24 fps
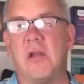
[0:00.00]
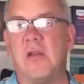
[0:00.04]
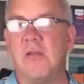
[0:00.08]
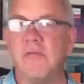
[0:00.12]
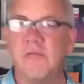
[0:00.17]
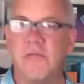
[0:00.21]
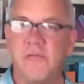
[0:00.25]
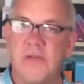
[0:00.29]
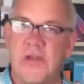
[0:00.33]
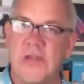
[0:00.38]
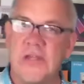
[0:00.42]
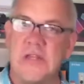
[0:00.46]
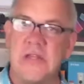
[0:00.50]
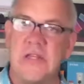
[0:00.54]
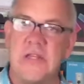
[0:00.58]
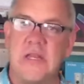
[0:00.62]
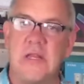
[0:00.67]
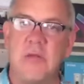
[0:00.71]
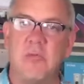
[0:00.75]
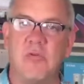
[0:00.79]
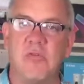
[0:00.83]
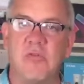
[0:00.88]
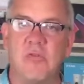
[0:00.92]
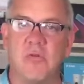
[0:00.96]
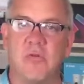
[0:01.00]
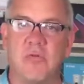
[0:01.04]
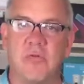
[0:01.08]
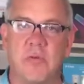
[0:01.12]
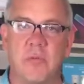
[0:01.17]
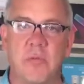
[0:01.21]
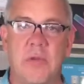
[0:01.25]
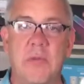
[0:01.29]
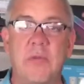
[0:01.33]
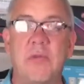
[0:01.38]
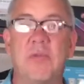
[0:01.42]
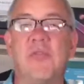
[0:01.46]
and invite the neighbors over.
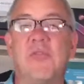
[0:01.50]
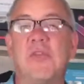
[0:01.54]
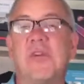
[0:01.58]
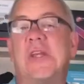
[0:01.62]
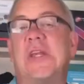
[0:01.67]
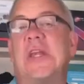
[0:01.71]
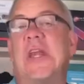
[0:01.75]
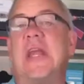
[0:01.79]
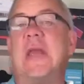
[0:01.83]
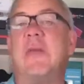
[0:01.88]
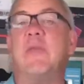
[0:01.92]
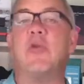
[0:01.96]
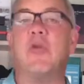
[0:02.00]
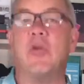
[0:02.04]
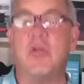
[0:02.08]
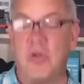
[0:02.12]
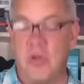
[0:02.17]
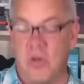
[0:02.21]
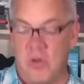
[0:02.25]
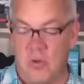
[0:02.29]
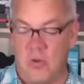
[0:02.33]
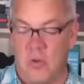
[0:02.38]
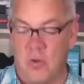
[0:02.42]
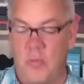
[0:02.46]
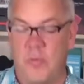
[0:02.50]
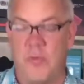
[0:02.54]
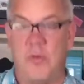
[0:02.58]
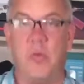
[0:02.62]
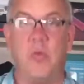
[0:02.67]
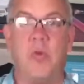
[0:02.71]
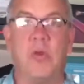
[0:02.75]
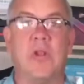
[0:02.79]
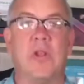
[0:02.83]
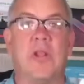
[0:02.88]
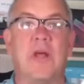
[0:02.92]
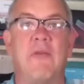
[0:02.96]
Maybe there's a gamer in your home that
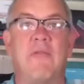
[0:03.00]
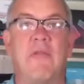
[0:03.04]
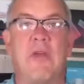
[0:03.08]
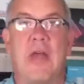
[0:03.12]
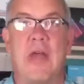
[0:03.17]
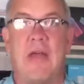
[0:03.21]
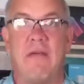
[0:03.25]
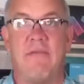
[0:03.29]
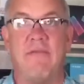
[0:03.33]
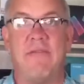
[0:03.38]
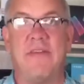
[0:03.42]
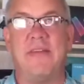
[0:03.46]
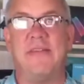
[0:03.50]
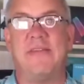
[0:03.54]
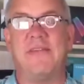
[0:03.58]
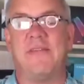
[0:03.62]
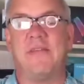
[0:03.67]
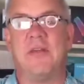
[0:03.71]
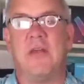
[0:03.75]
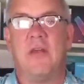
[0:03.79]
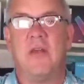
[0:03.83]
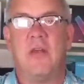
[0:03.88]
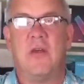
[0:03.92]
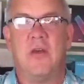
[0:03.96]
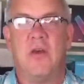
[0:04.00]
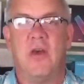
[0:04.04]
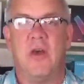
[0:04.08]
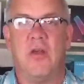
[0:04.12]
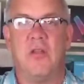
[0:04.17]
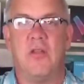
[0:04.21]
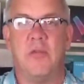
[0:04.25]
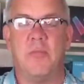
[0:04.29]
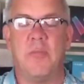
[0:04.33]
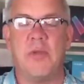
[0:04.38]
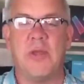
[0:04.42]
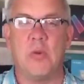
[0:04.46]
would love to have this
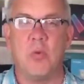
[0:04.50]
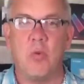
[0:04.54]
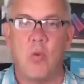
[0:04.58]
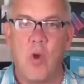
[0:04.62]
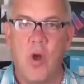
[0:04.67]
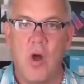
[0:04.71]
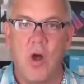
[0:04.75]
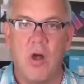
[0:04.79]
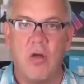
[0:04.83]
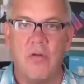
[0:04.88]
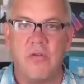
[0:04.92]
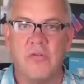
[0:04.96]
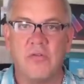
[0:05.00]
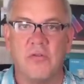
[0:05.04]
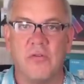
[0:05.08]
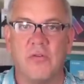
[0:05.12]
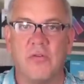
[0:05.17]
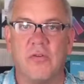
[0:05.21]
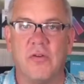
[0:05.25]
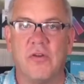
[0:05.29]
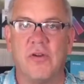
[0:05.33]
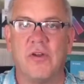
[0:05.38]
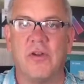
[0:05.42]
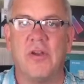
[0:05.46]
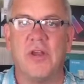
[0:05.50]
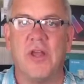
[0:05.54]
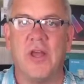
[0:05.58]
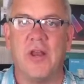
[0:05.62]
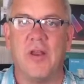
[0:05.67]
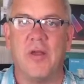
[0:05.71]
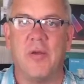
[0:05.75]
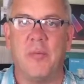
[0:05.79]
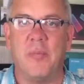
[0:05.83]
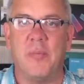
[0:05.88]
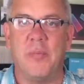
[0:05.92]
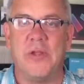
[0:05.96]
on the big wall, so they've
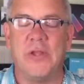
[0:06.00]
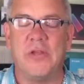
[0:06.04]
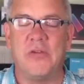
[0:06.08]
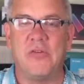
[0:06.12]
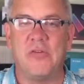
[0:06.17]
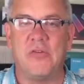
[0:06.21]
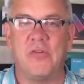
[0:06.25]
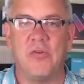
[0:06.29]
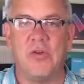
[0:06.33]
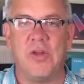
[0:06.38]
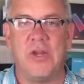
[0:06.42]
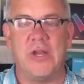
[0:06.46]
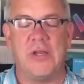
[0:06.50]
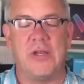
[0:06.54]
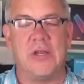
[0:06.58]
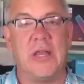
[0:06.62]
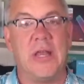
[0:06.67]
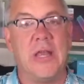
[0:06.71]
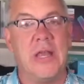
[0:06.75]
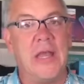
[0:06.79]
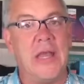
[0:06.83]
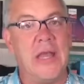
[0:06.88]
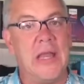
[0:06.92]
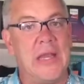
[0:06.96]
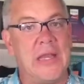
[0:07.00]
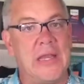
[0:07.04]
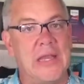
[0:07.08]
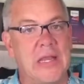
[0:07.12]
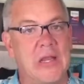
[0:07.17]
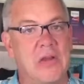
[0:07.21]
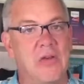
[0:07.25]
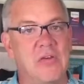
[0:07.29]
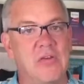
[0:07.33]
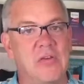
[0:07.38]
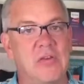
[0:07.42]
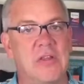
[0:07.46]
got a big screen. And
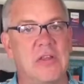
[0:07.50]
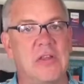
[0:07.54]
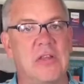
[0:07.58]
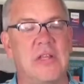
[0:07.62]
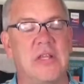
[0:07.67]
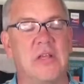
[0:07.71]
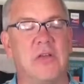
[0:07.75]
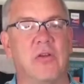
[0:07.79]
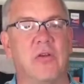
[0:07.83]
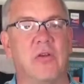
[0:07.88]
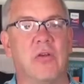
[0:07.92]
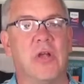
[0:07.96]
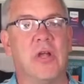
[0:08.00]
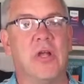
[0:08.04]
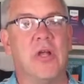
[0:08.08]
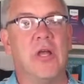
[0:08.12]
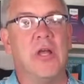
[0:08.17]
here's the deal.